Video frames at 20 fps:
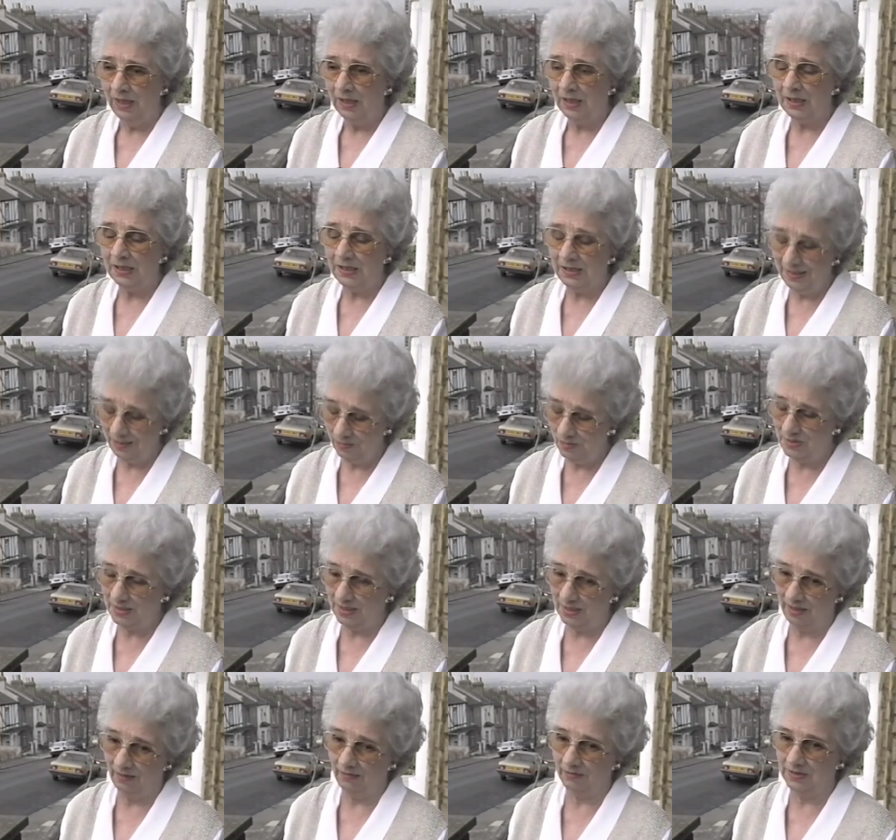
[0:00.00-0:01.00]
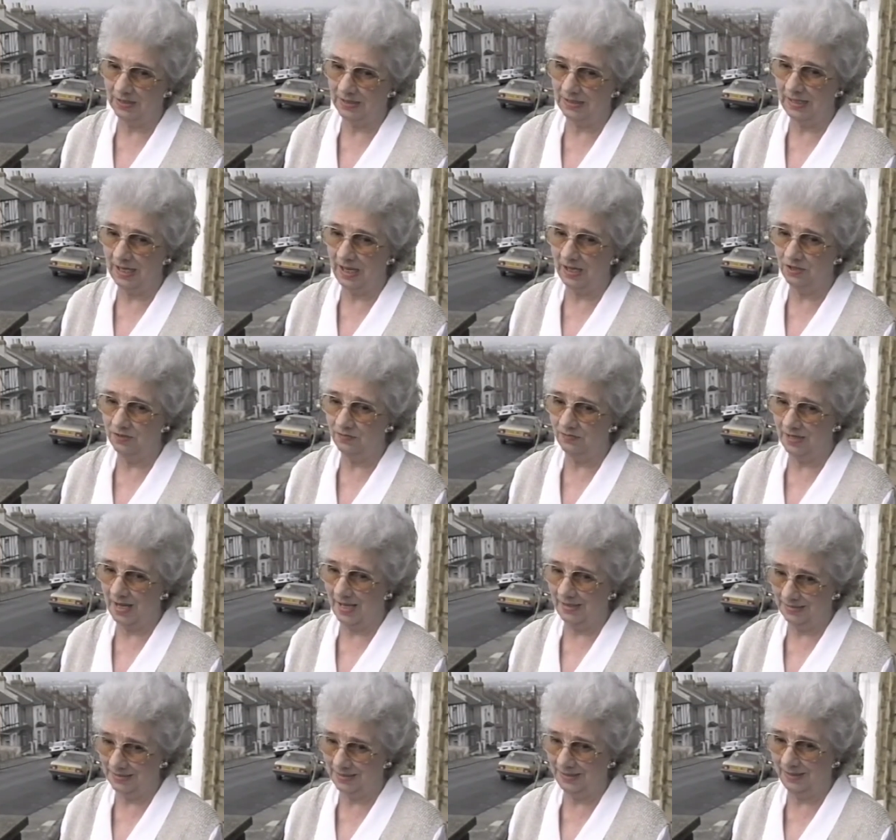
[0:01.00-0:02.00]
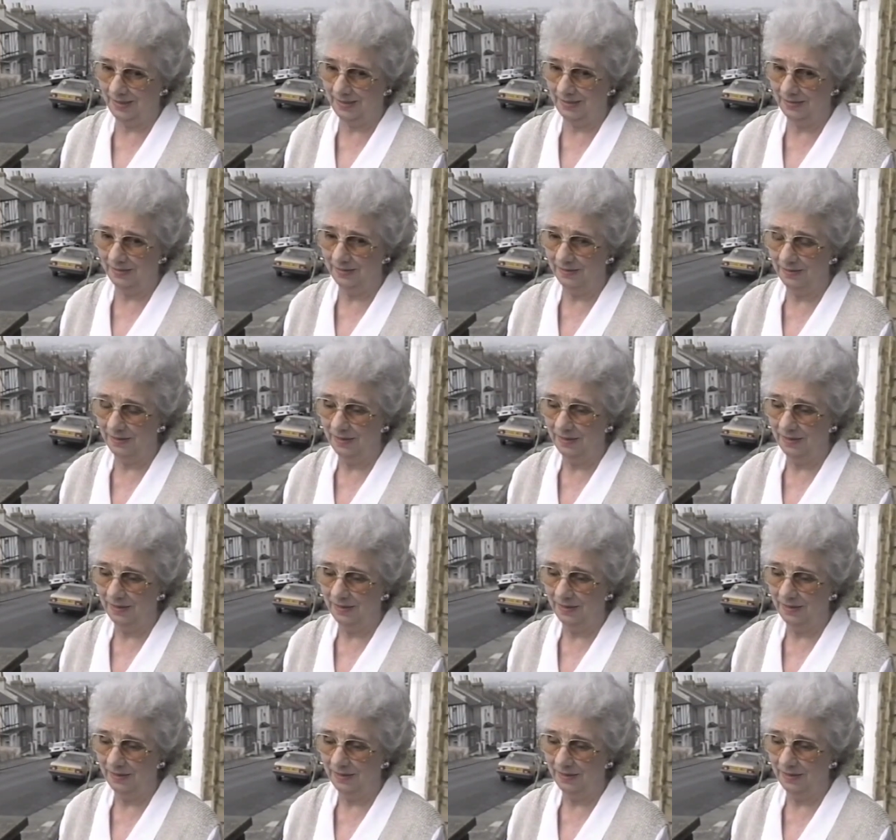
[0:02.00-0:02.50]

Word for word: and he was killed at the age of 19.